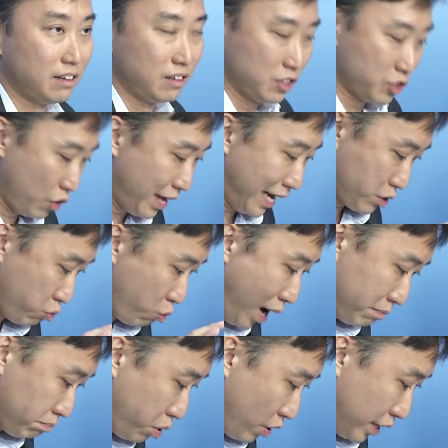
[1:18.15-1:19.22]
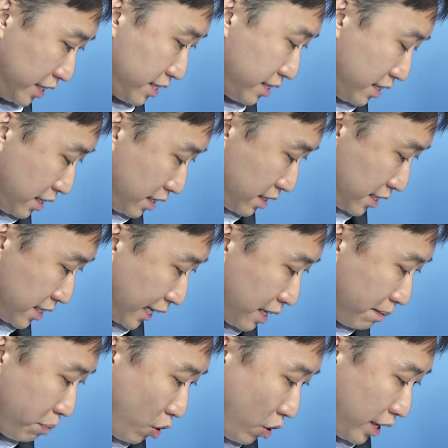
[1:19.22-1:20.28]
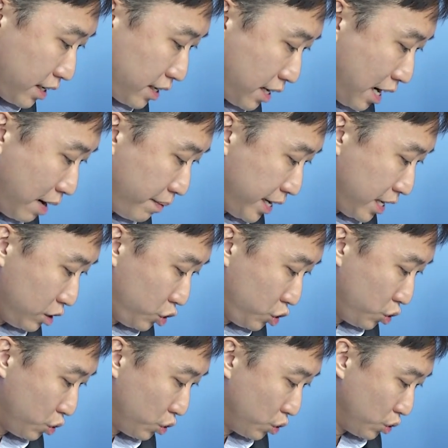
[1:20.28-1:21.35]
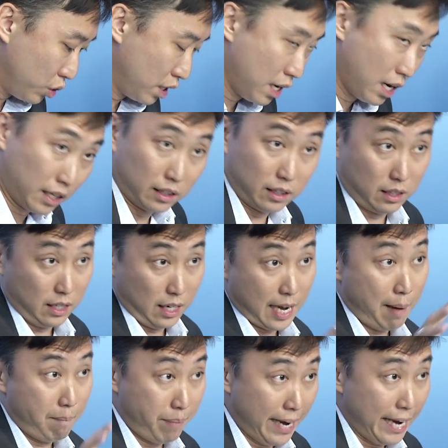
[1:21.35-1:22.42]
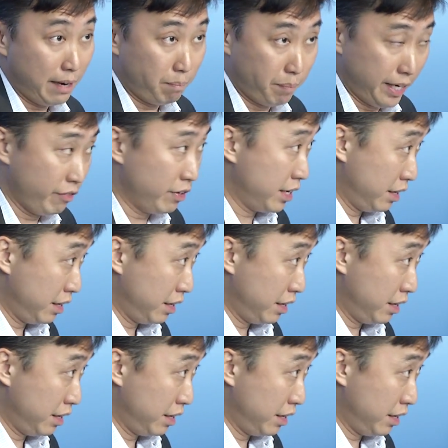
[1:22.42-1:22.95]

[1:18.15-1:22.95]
So that's one point. The second point coming to the campaign period.